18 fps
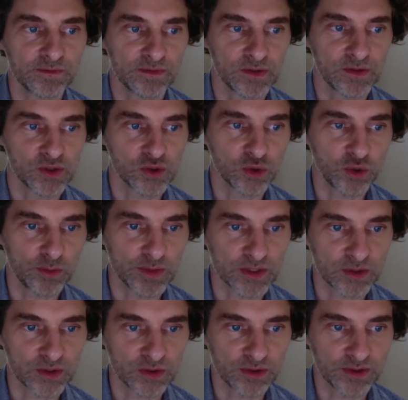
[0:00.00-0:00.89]

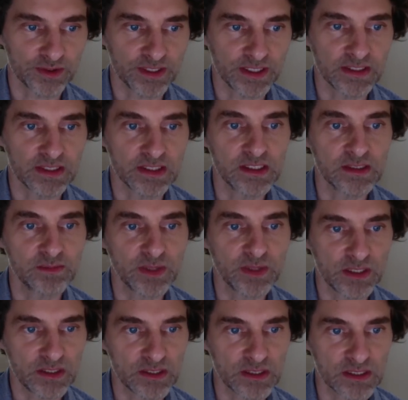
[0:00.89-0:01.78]
sorbitol that these
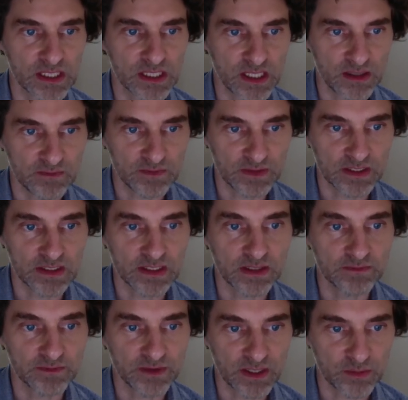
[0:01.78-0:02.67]
patients have in
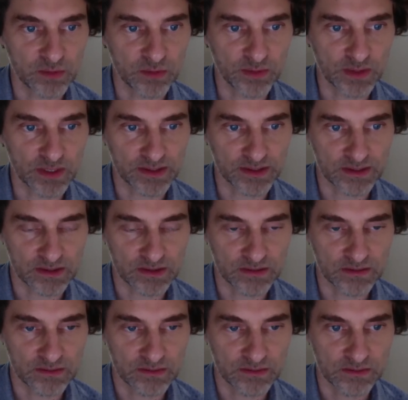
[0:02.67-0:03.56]
their fibroblasts,
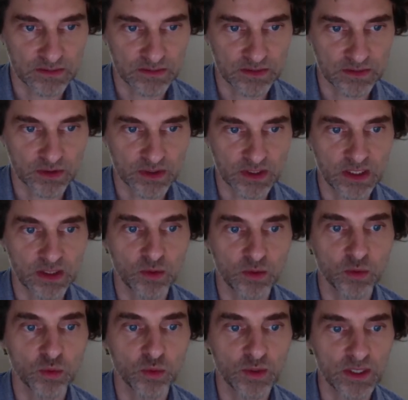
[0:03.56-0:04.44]
okay?
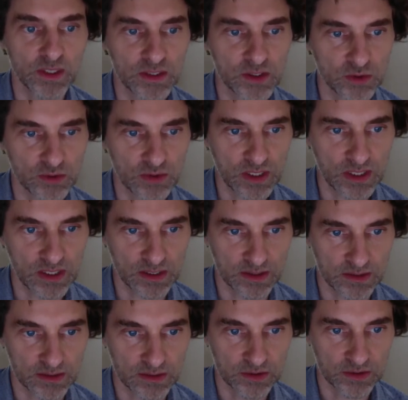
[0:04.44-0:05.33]
Way too high,
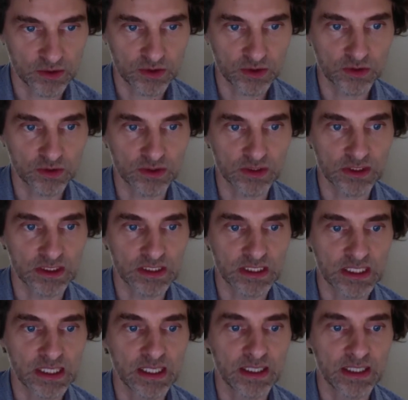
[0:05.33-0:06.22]
not good.
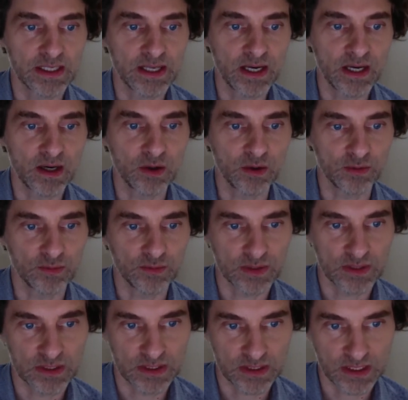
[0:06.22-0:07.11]
Now,
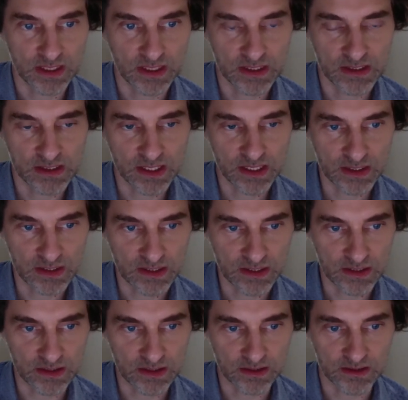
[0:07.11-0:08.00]

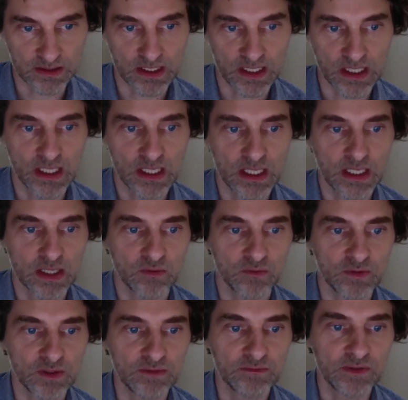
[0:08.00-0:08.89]
excitingly,
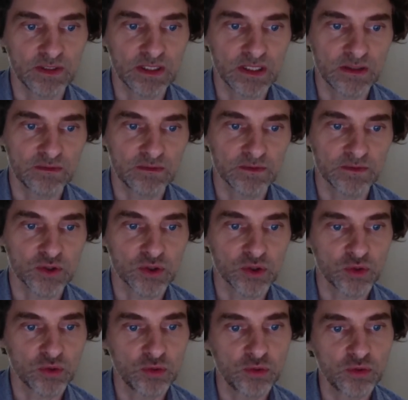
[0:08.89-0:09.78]
when we give
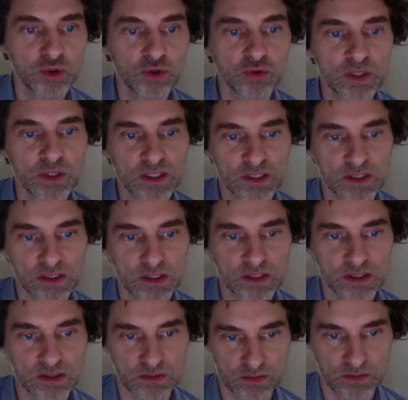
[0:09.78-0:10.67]
2
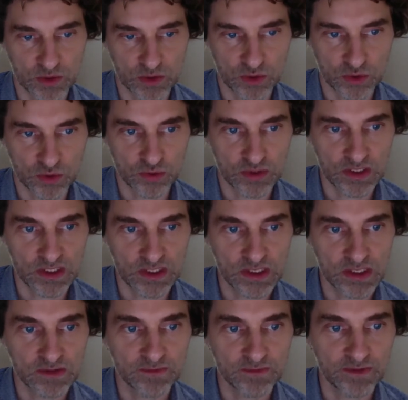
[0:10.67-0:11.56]
drugs to
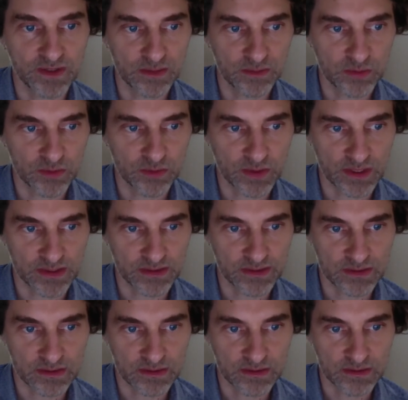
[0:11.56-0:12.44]
these
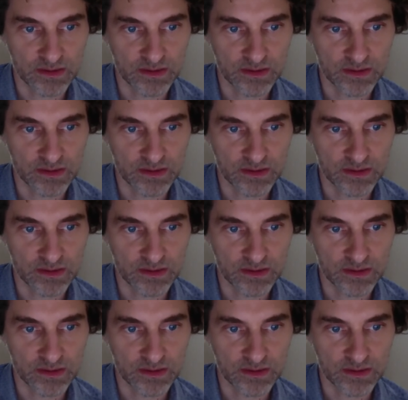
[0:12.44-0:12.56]
fibroblasts,